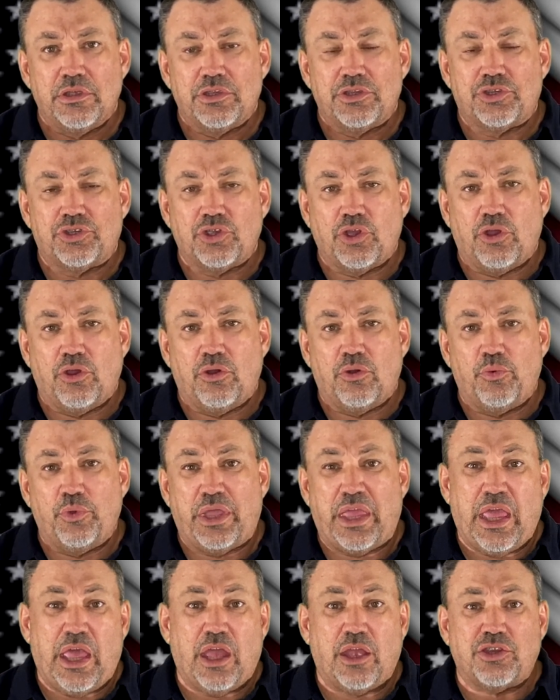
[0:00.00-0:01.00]
so we
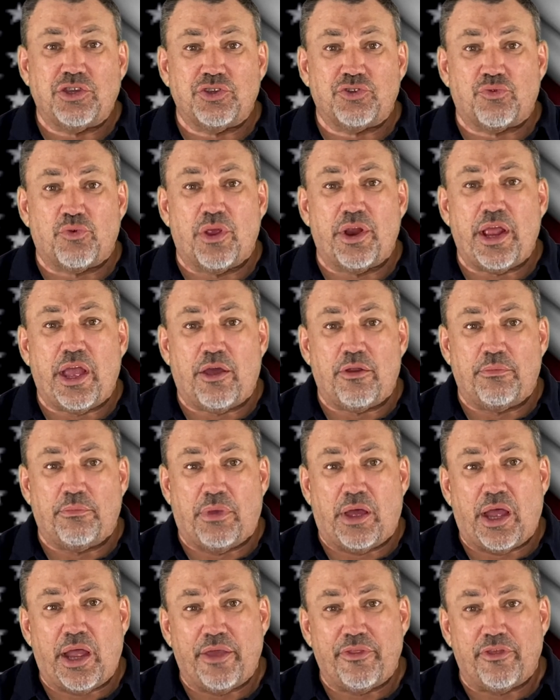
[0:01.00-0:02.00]
can't just run out and
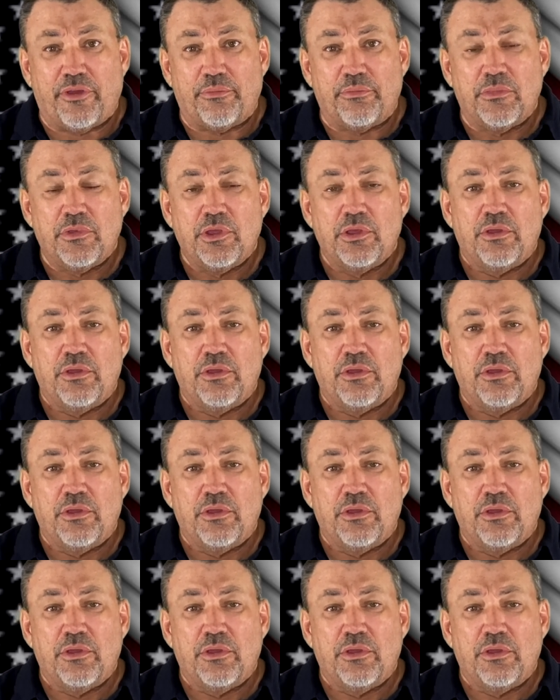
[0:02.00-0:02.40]
buy them.